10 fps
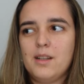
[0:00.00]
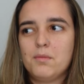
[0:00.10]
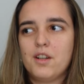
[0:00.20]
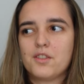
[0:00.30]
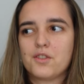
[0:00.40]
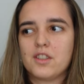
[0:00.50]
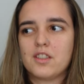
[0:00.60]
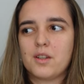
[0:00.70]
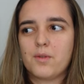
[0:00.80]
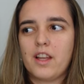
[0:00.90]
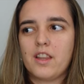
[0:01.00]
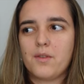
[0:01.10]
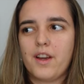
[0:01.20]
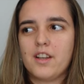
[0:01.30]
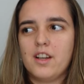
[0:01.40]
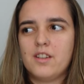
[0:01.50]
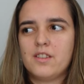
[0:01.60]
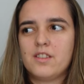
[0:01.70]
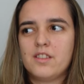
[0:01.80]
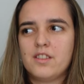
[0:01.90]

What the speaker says: I'm not trusting Riley right now.